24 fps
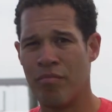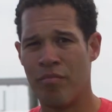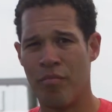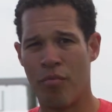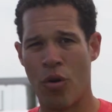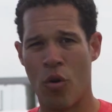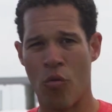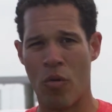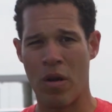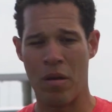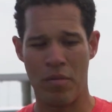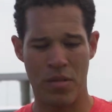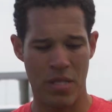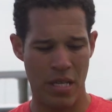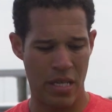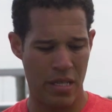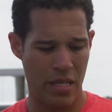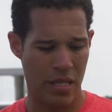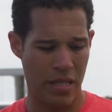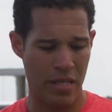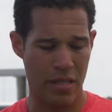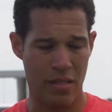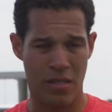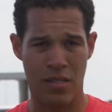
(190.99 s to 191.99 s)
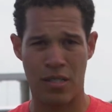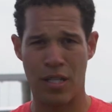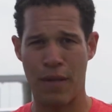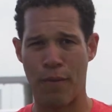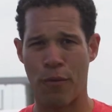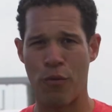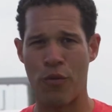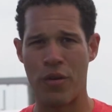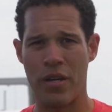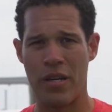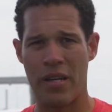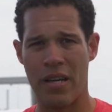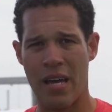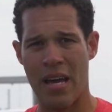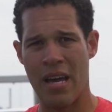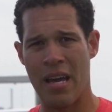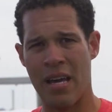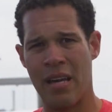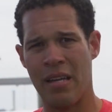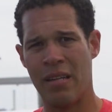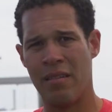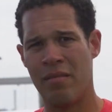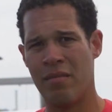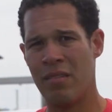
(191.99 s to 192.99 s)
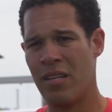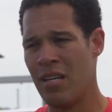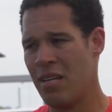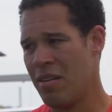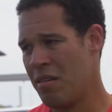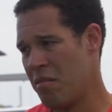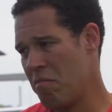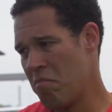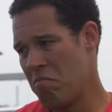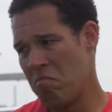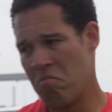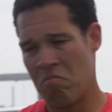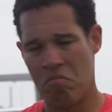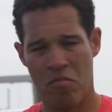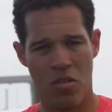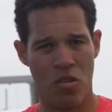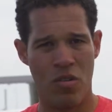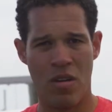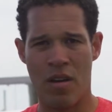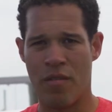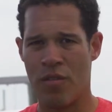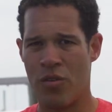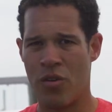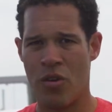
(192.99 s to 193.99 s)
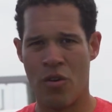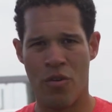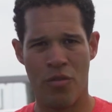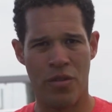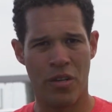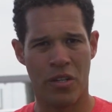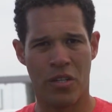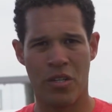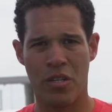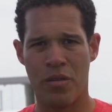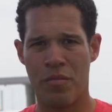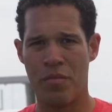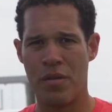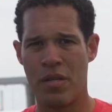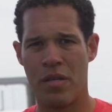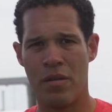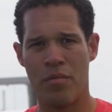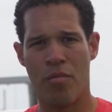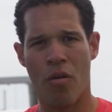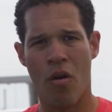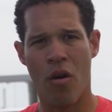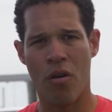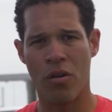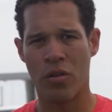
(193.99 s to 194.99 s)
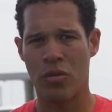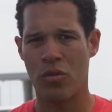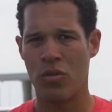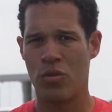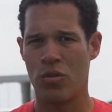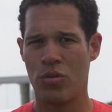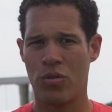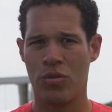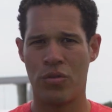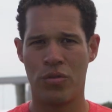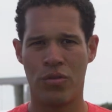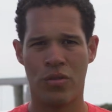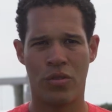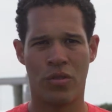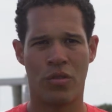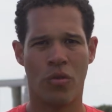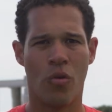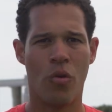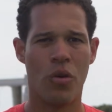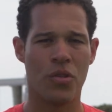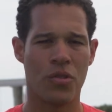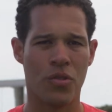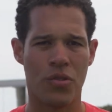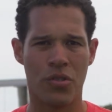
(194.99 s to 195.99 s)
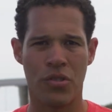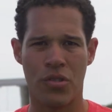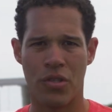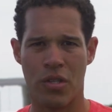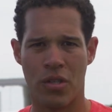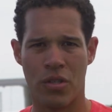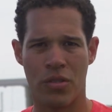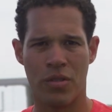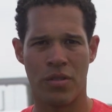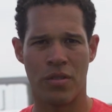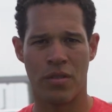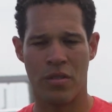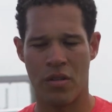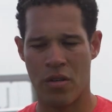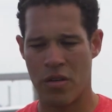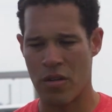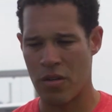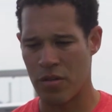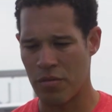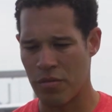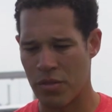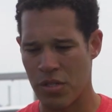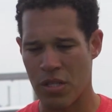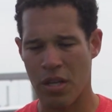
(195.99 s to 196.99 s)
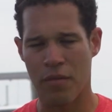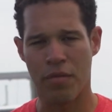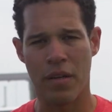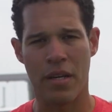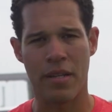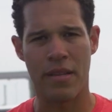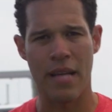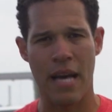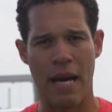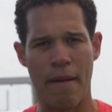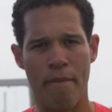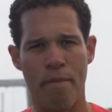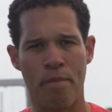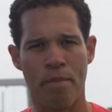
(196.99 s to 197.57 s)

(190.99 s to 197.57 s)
Boat ramps tend to get slippery, and you never know, there could be barnacles, oyster shells, stuff like that.